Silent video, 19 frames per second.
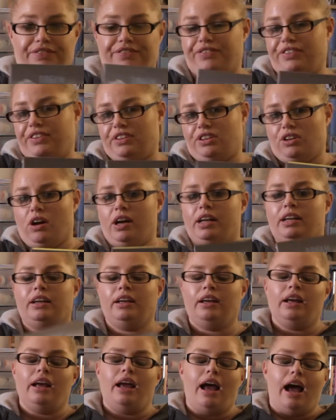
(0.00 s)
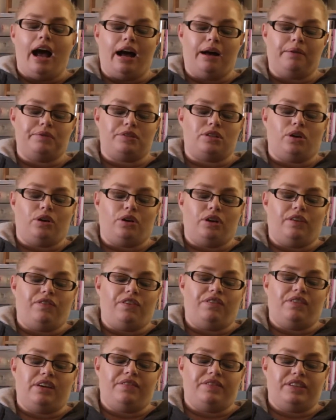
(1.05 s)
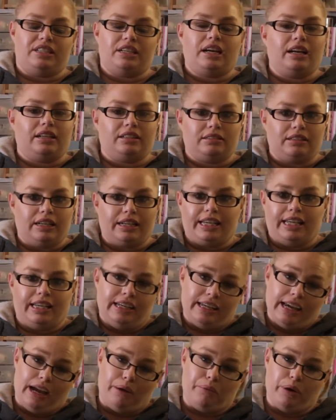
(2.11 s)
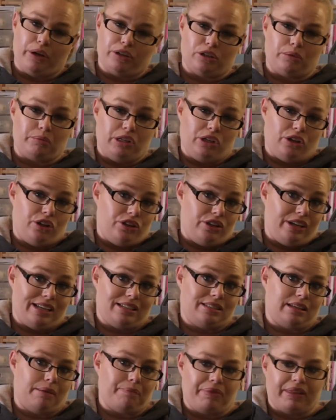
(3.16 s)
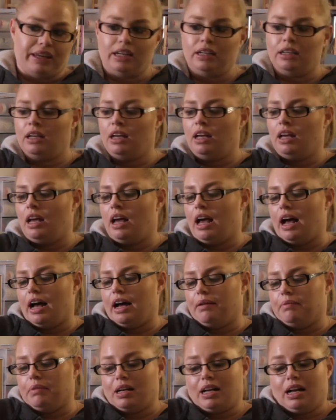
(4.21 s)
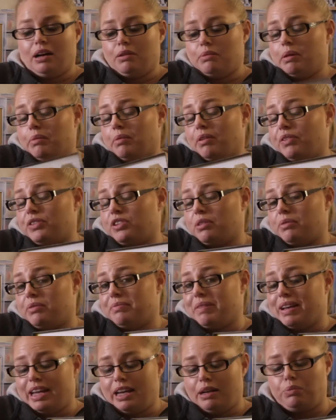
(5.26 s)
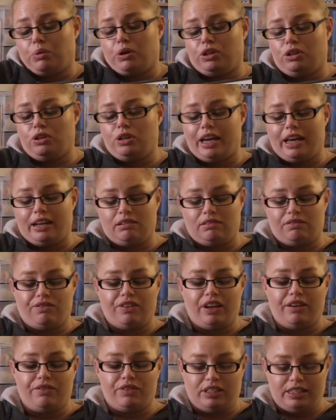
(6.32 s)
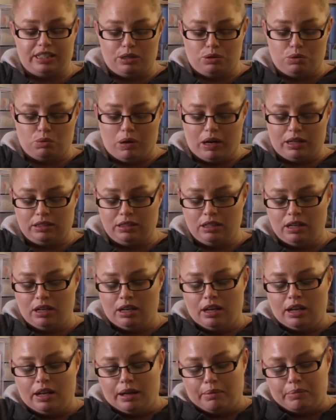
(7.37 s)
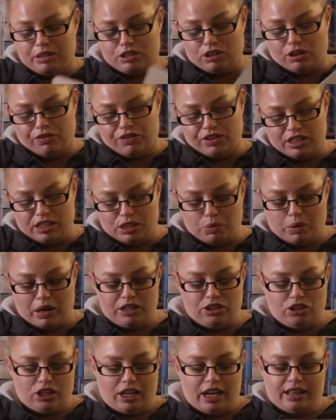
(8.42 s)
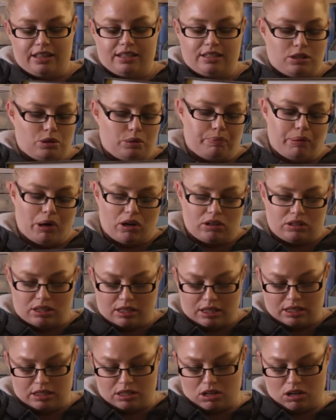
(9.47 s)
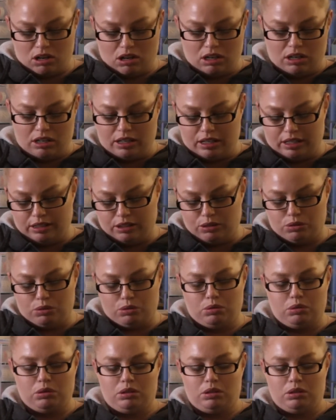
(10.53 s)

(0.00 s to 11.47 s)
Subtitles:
for the night. So if you've ever done a Kikki.k workshop, you know you get something. I can't remember off the top of my head what you get for every single one. But so for this one, you get this little box that's got a little